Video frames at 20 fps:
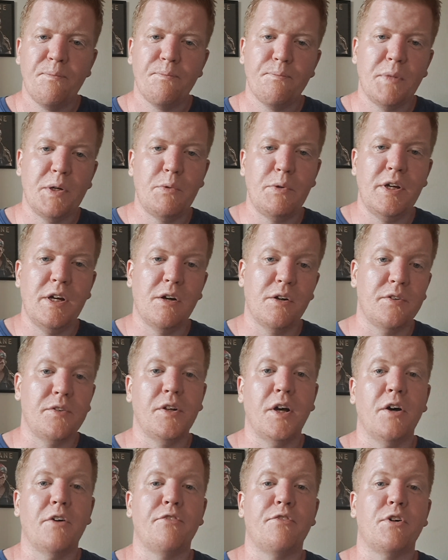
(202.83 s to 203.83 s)
But we are
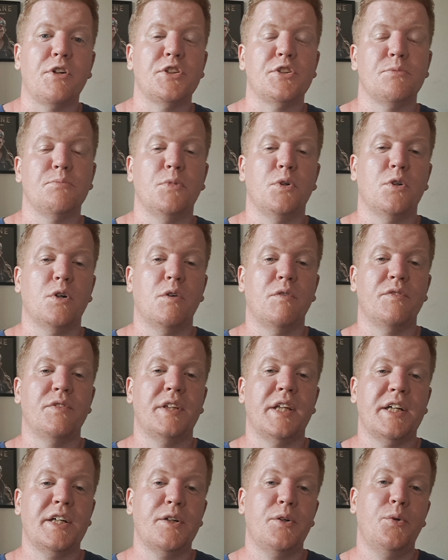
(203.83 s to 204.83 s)
now focusing more on
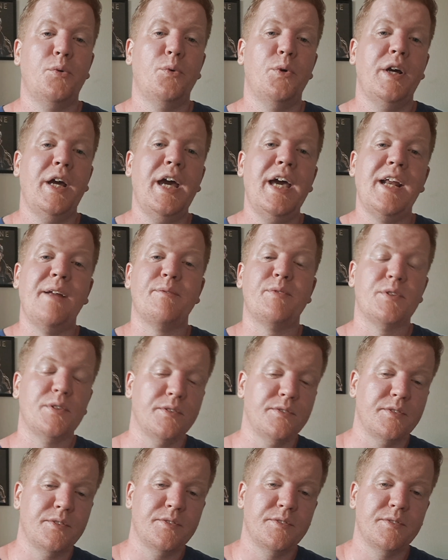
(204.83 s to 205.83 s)
the creative
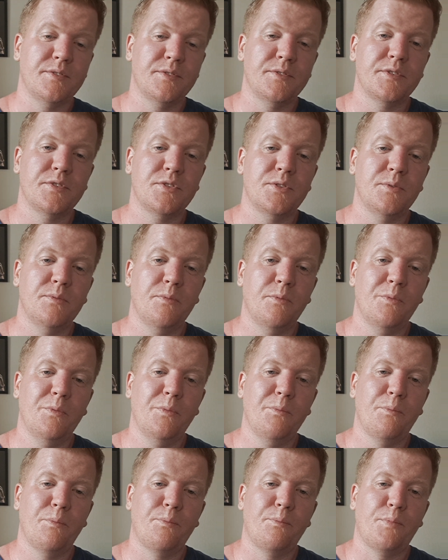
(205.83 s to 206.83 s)

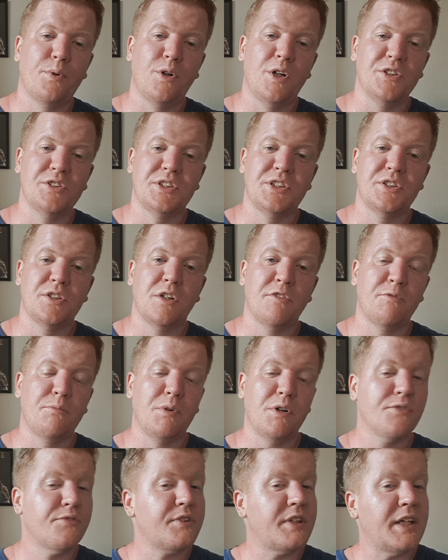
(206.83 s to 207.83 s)
process of
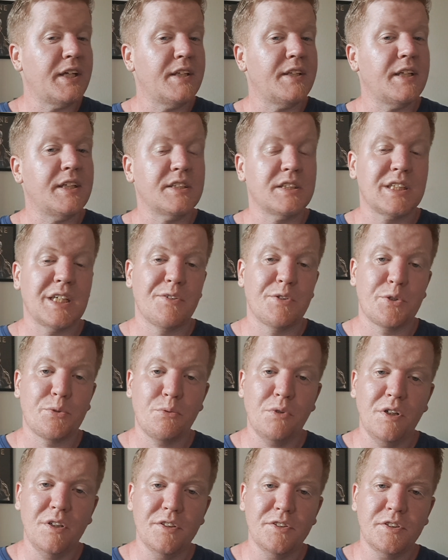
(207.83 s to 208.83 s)
both D&D and Savage
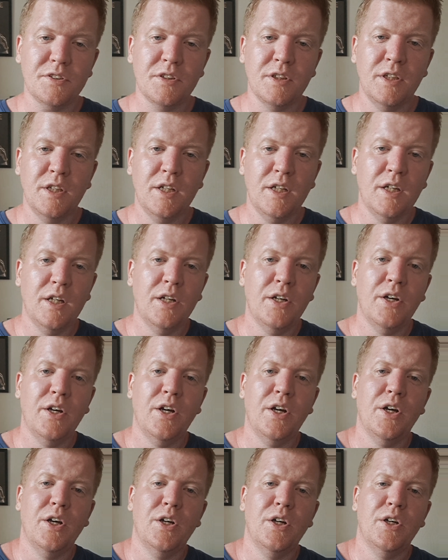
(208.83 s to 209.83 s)
Worlds.
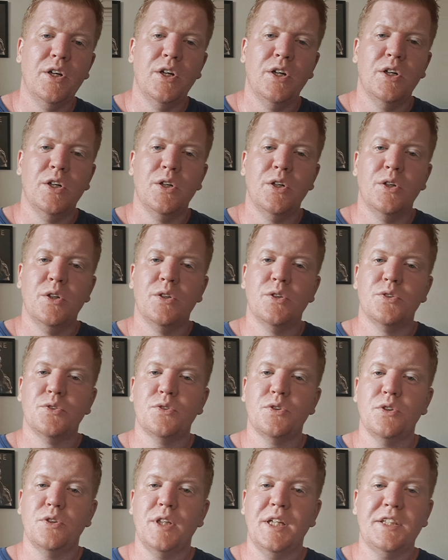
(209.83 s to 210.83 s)

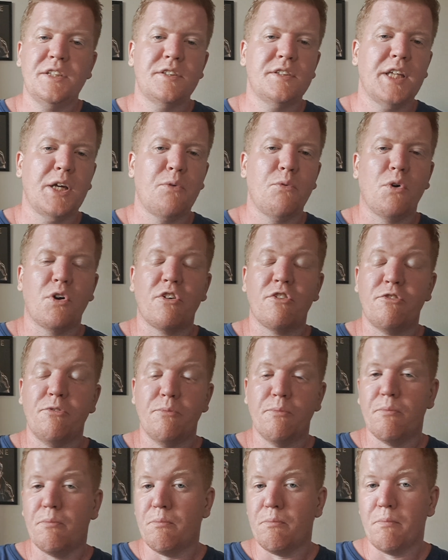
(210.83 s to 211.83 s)
So let's take one of
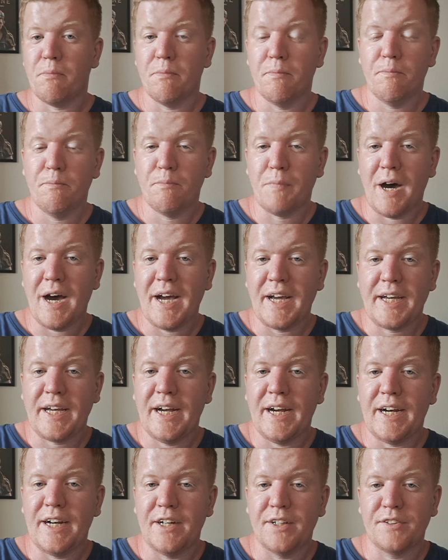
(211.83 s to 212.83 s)
my
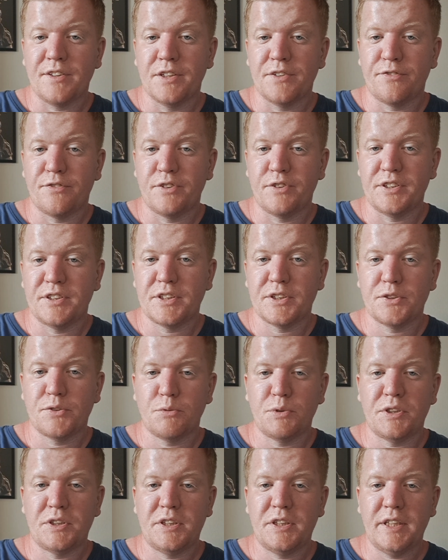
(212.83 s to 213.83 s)
character, for instance,
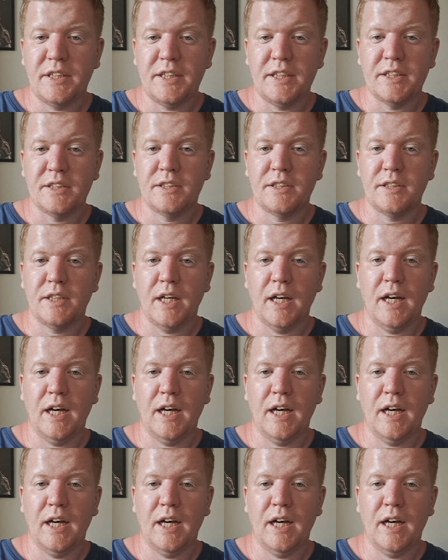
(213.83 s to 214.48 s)
which is